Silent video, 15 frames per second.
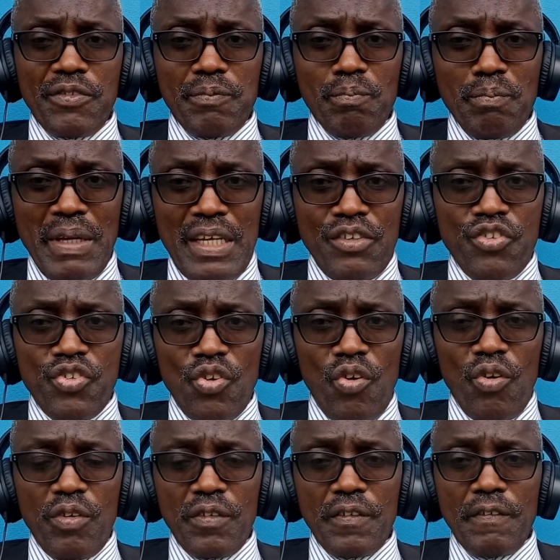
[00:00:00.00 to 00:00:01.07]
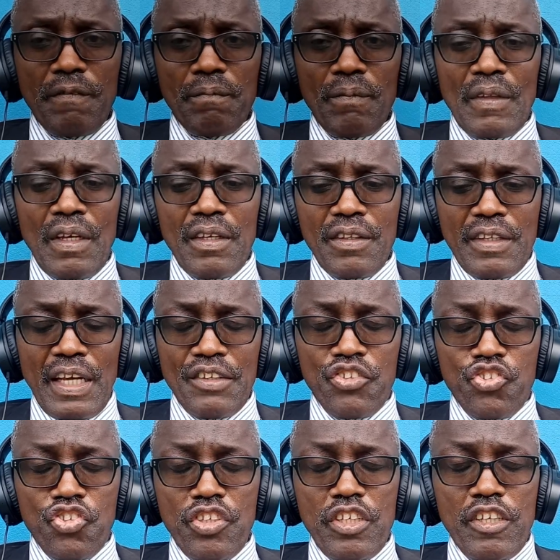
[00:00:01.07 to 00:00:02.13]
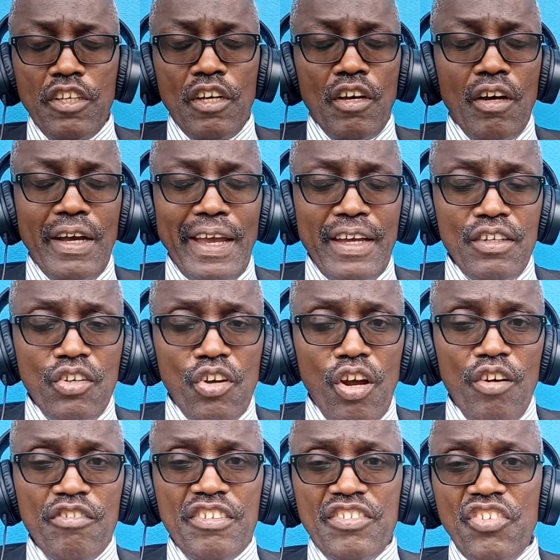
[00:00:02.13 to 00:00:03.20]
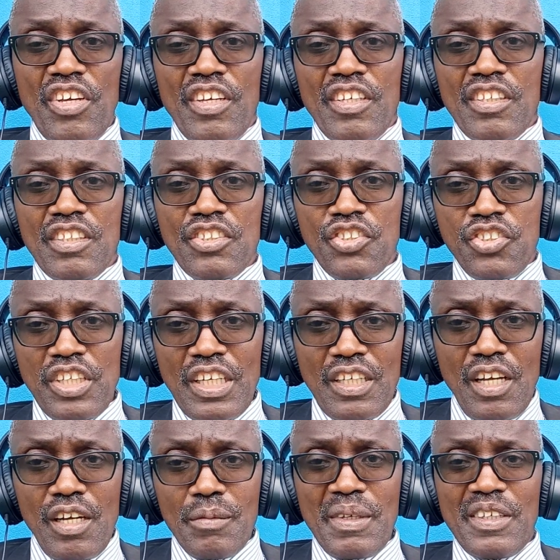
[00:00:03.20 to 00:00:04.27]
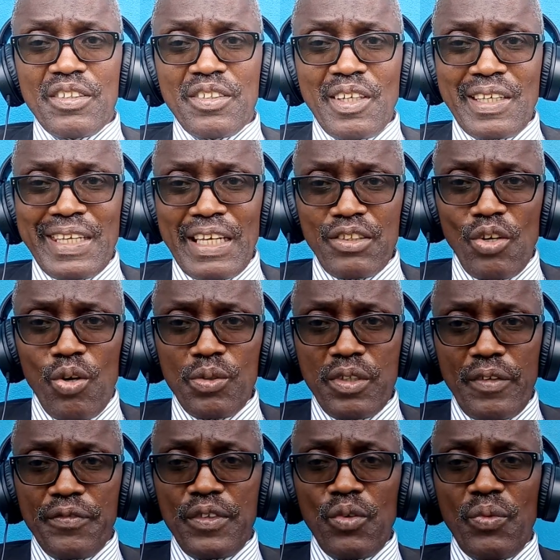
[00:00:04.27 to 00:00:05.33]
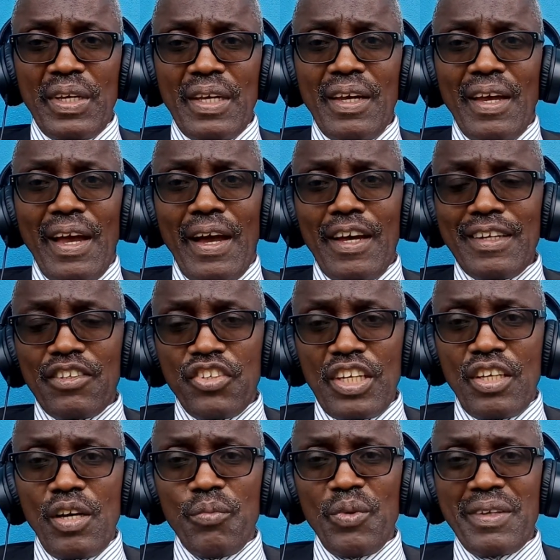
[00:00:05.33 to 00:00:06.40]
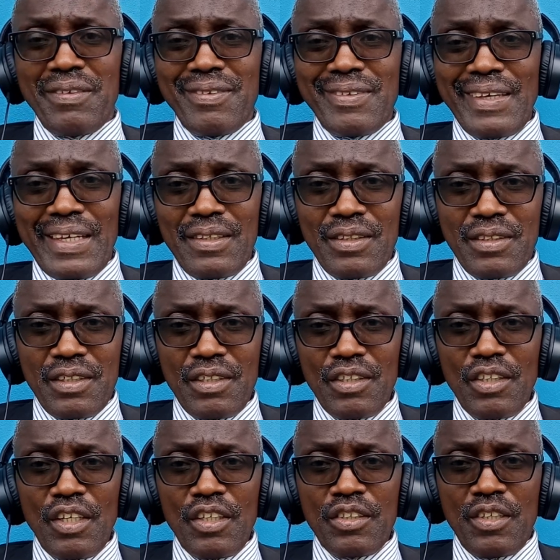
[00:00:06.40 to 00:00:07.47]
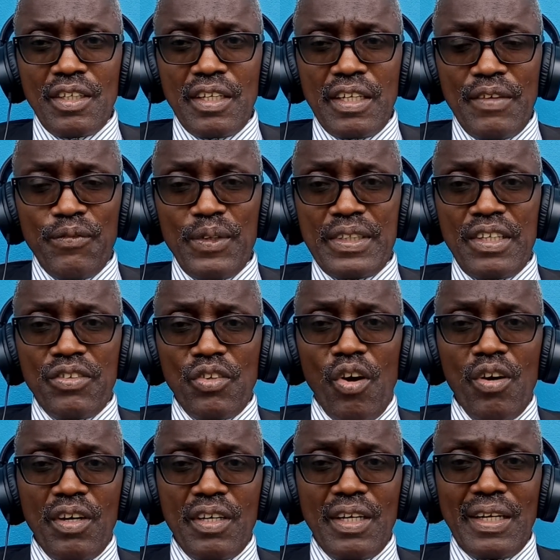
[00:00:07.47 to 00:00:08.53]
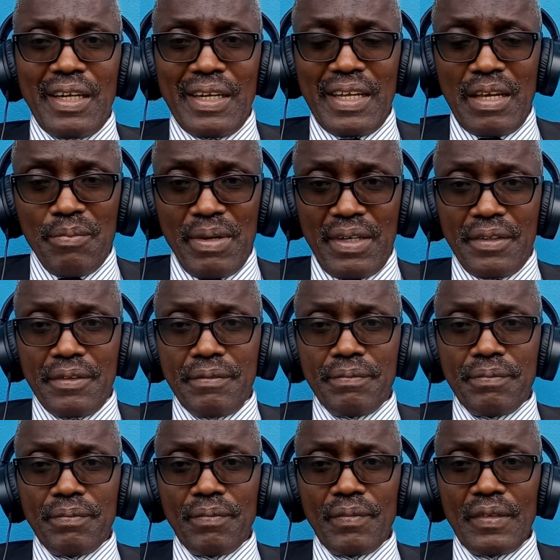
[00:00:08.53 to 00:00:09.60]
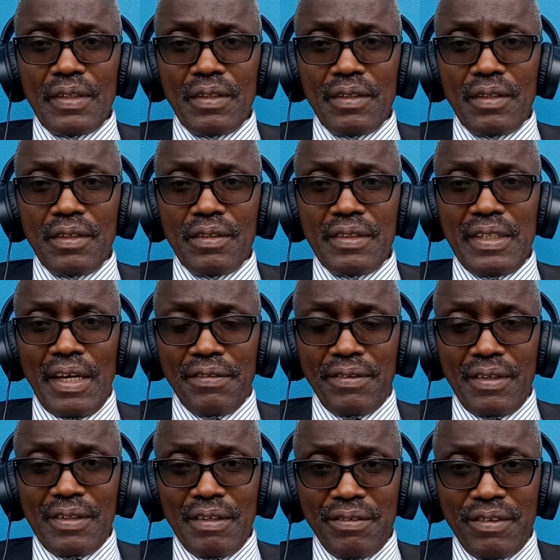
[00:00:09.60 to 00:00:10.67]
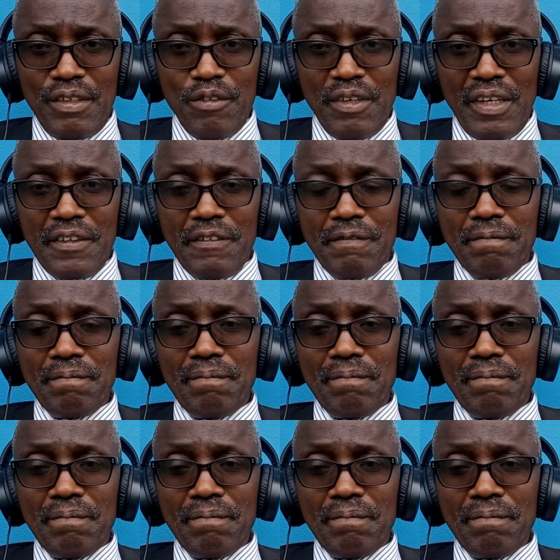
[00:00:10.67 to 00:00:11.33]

made sure that she encouraged Jacob to get out of the way, and Jacob was sent to live with his uncle Laban, the, the Syrian.